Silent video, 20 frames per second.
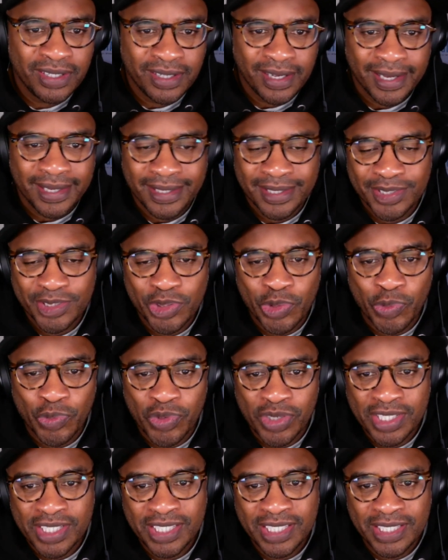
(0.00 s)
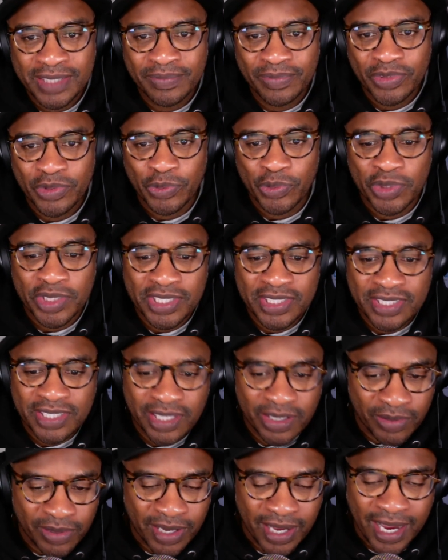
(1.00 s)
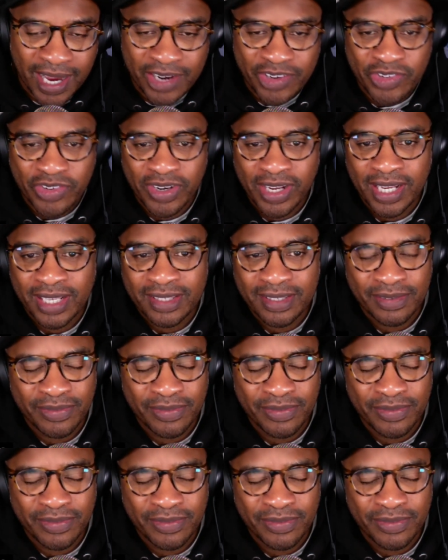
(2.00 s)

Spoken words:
I guess, the rookie scale contract.